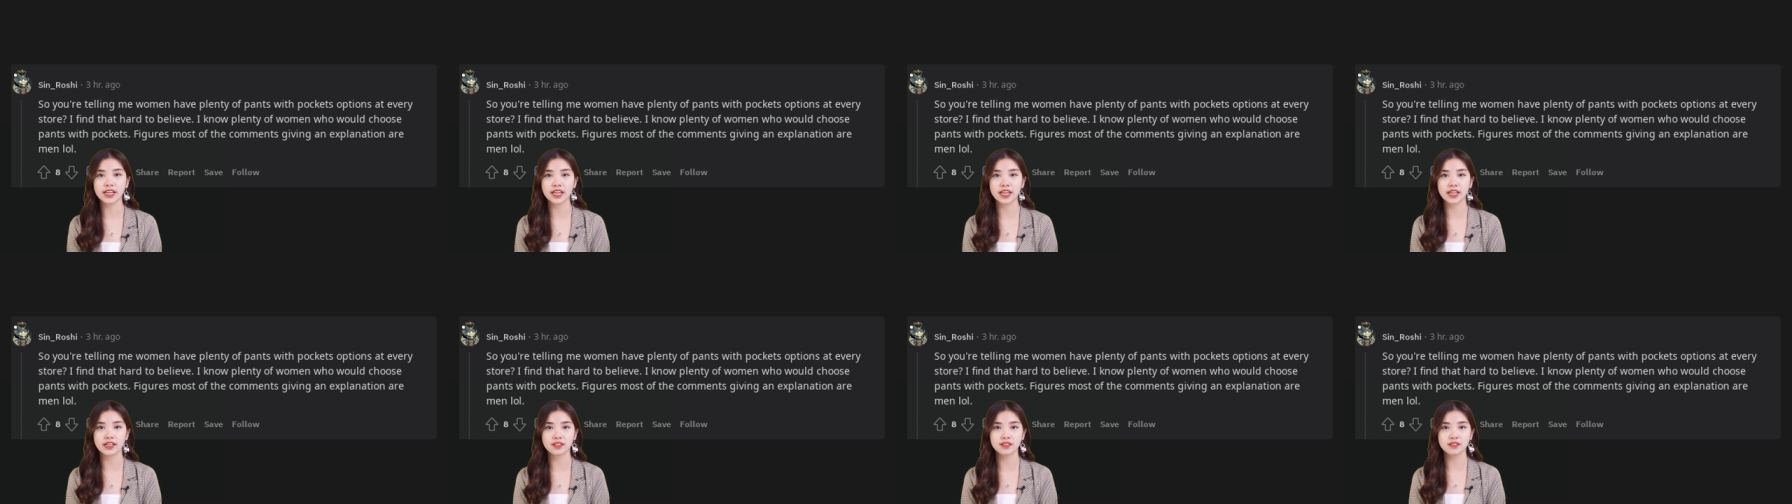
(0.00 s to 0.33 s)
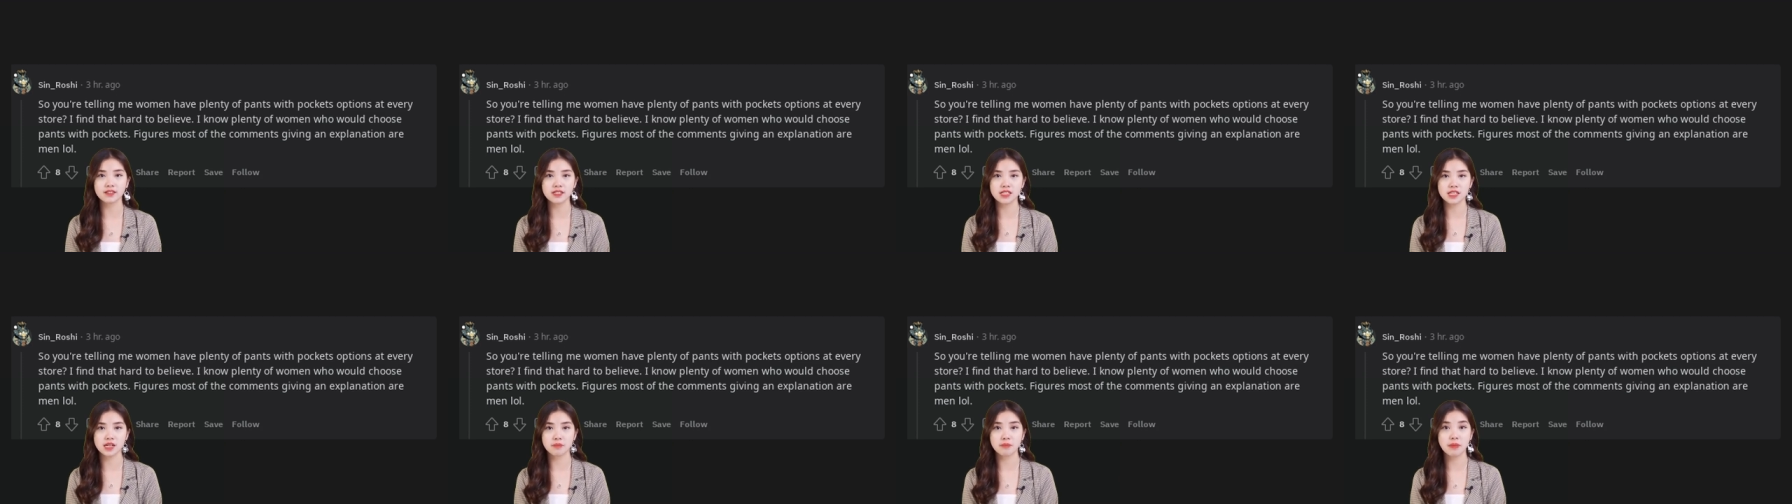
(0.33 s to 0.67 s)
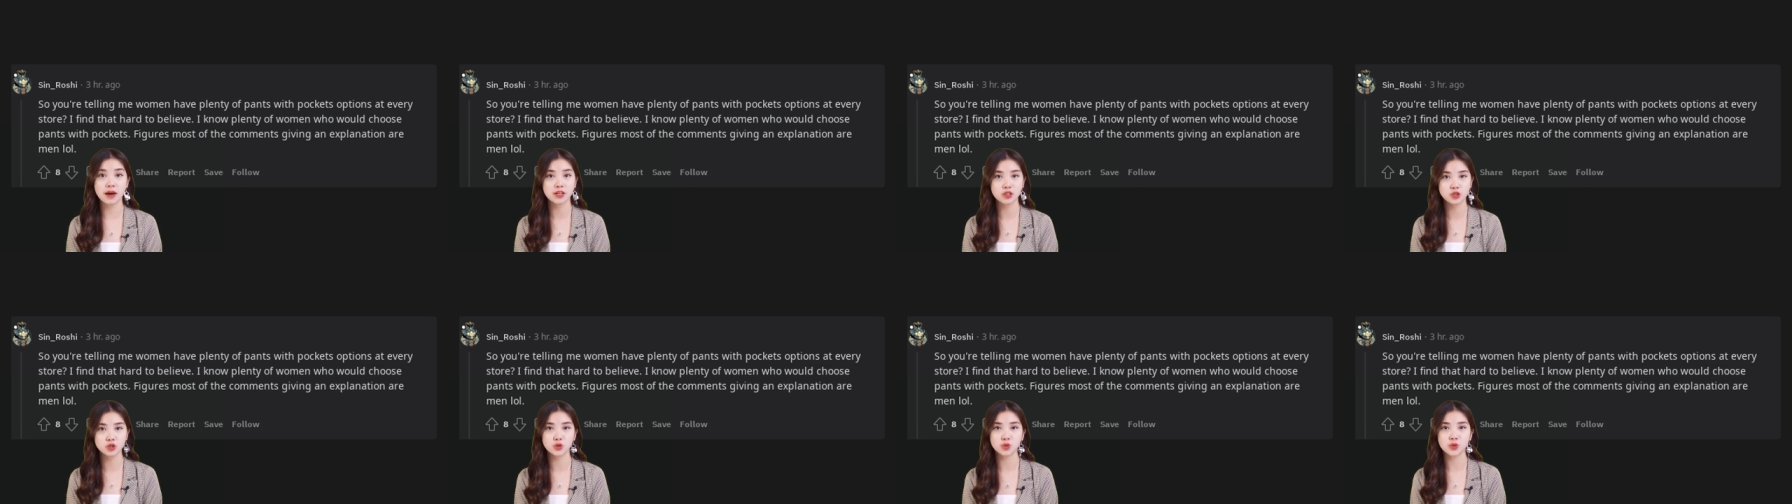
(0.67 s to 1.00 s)
I know
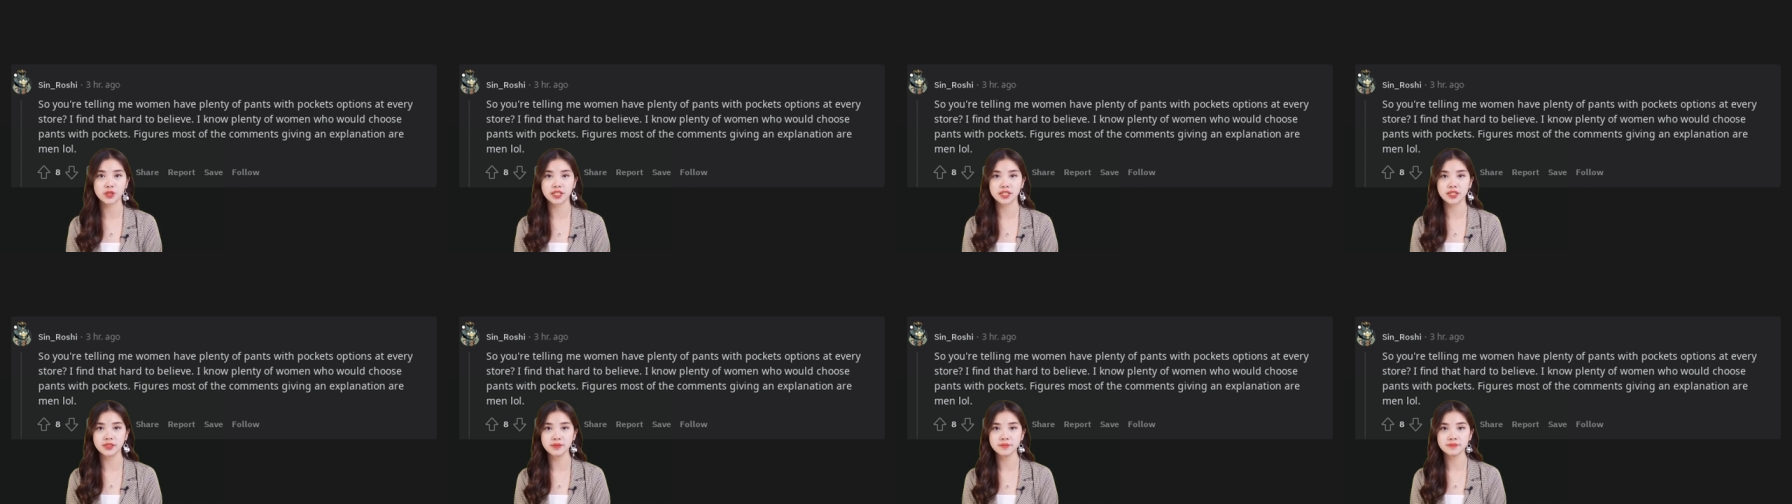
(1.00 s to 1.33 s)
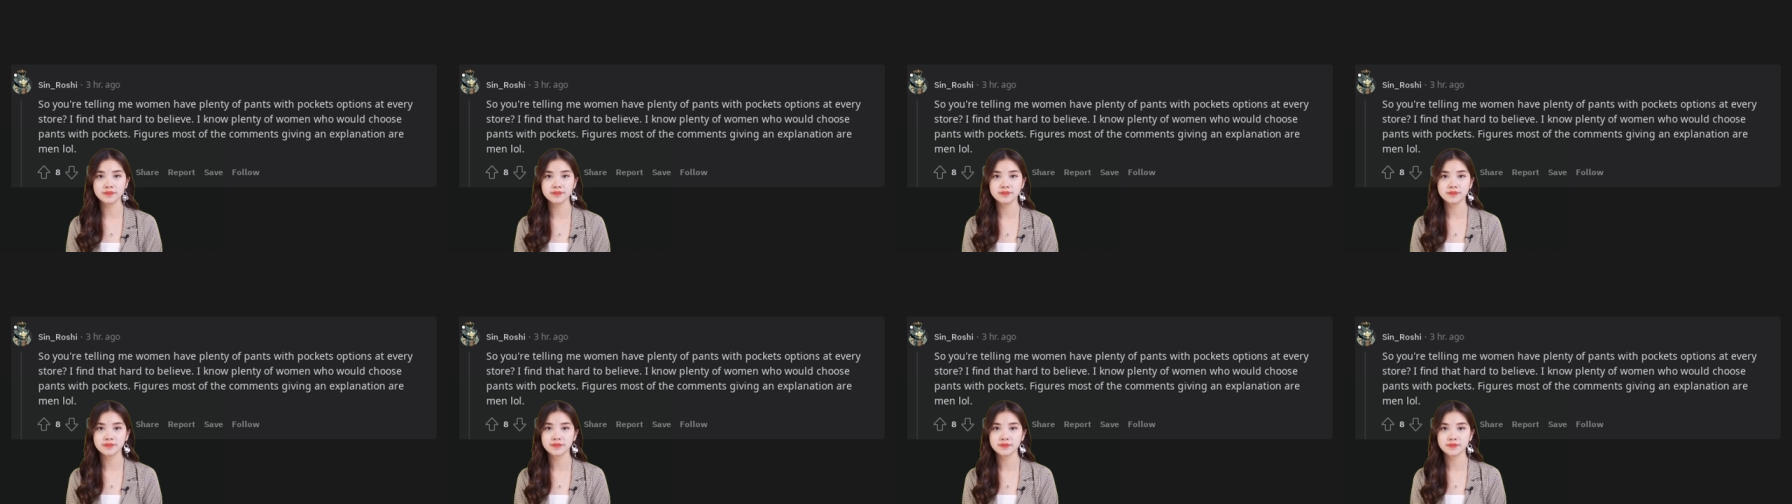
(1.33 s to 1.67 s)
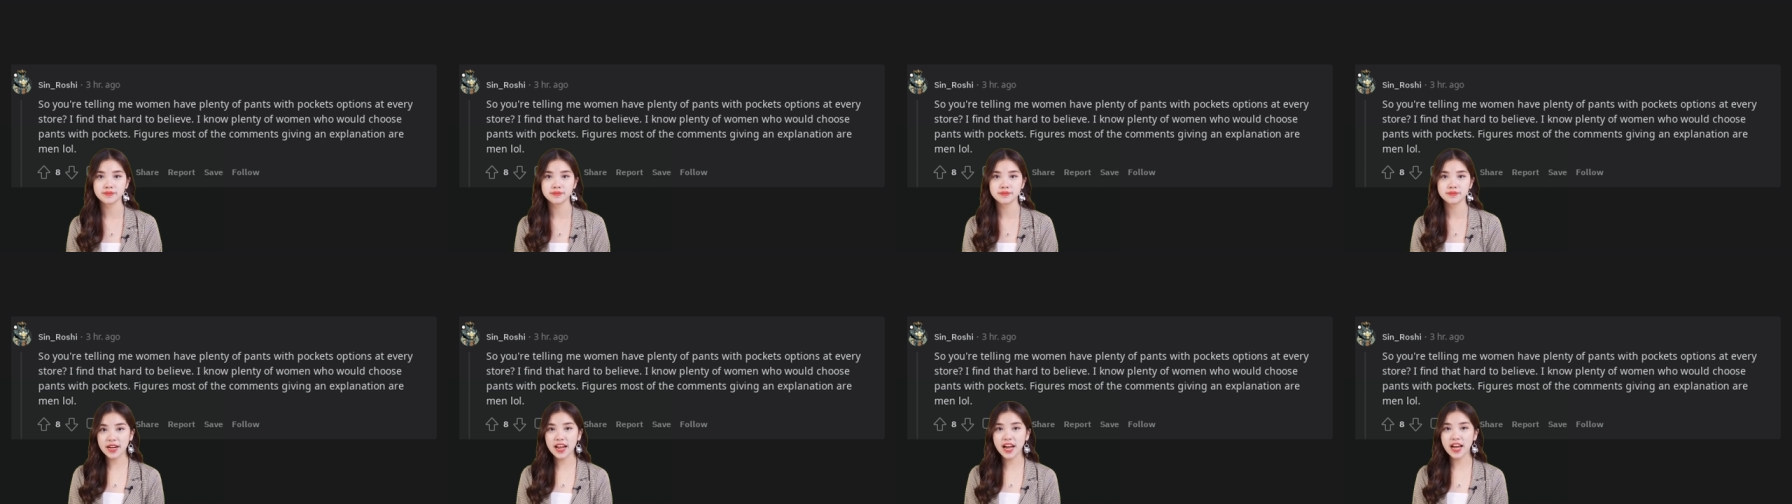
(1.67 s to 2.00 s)
plenty of women who
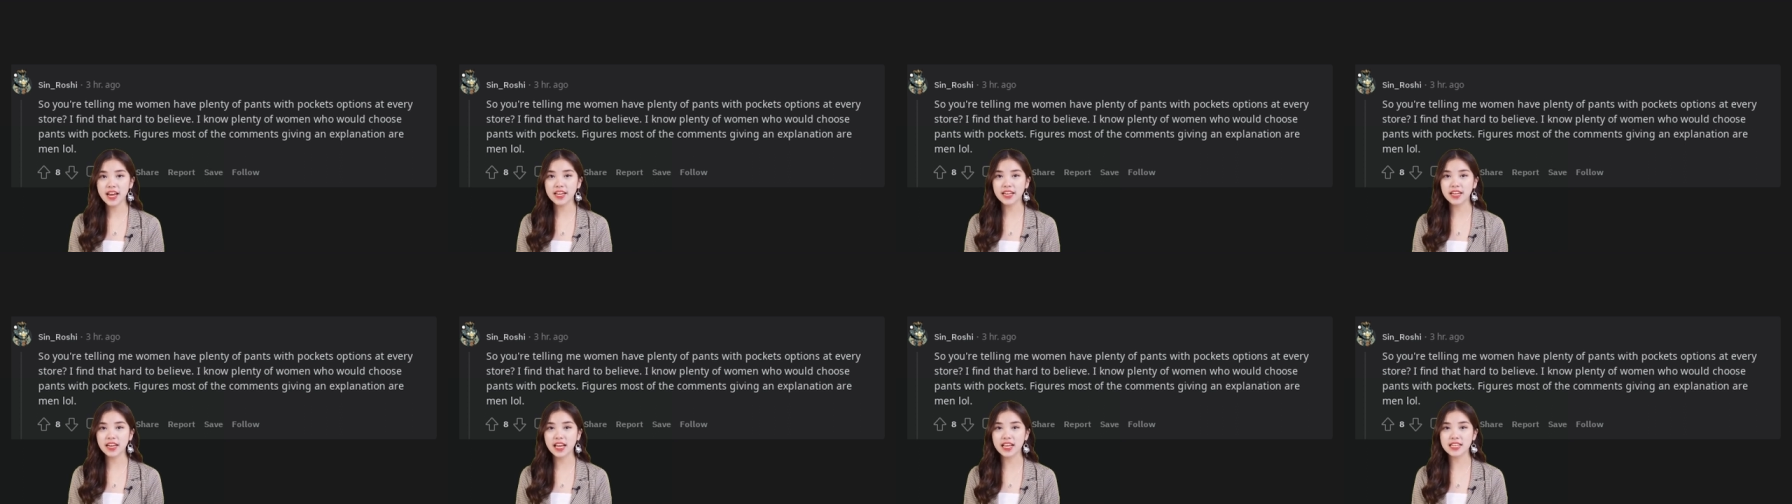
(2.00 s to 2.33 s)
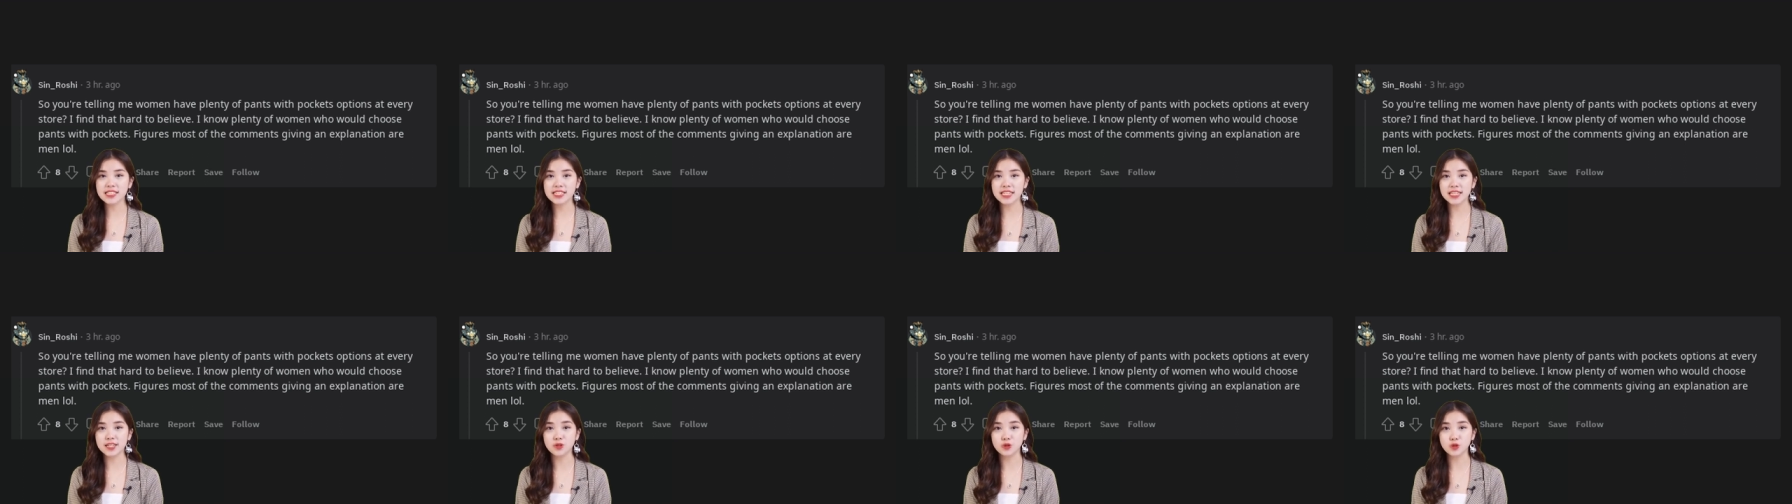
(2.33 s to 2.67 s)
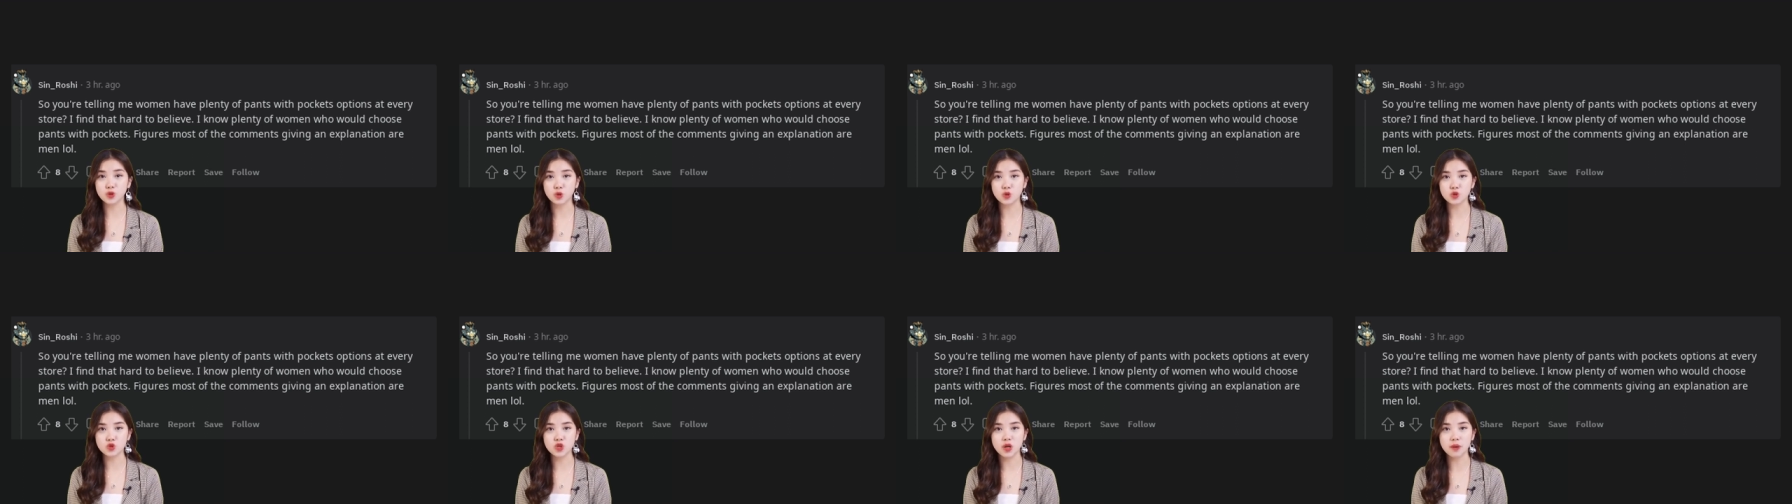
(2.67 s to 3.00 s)
would choose pants
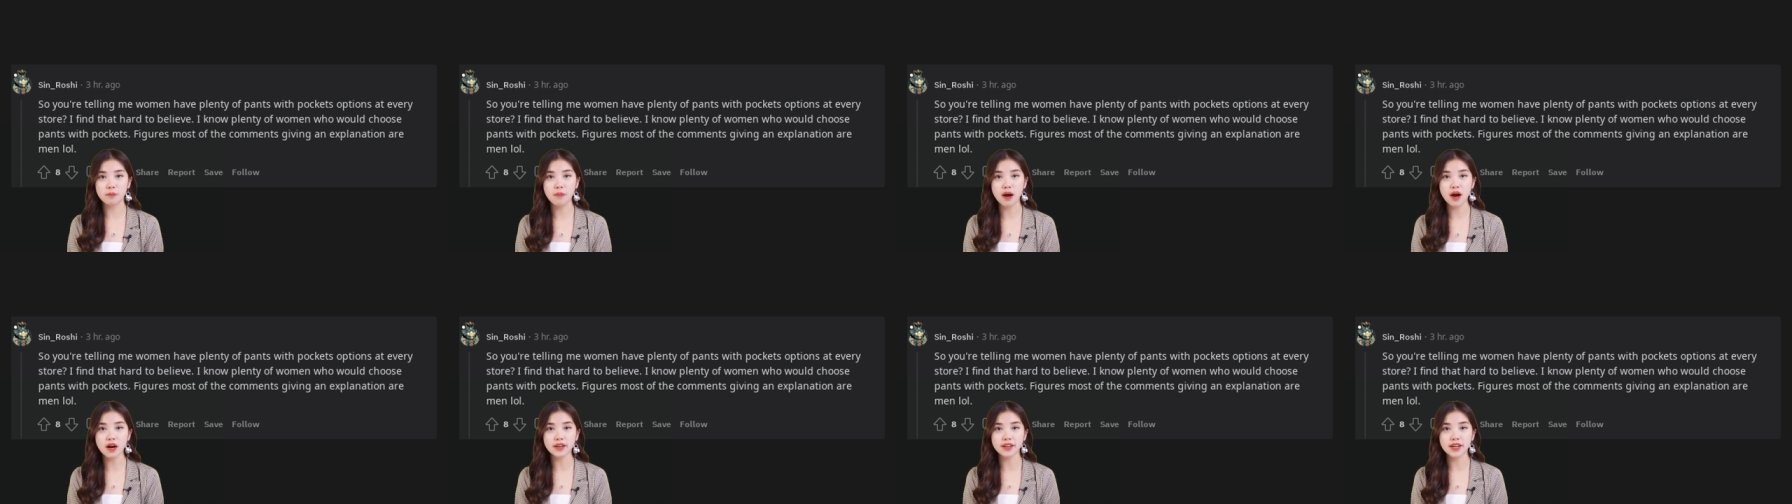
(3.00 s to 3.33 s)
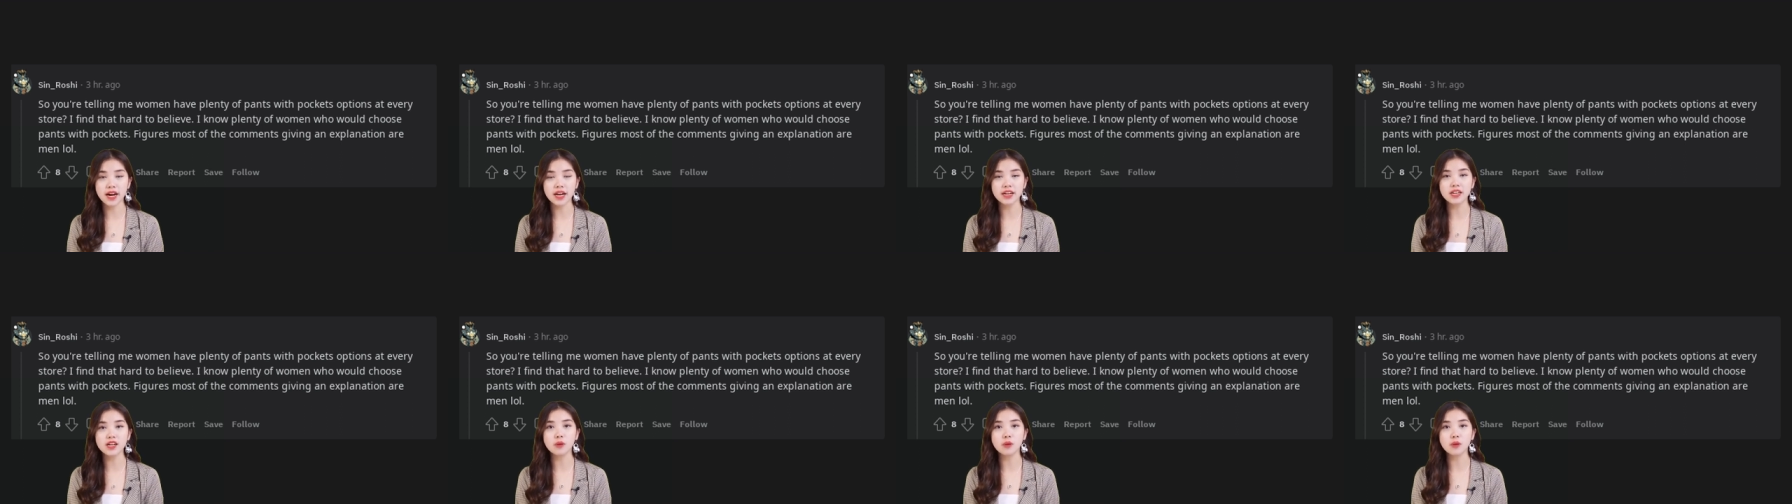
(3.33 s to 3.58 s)
with pockets.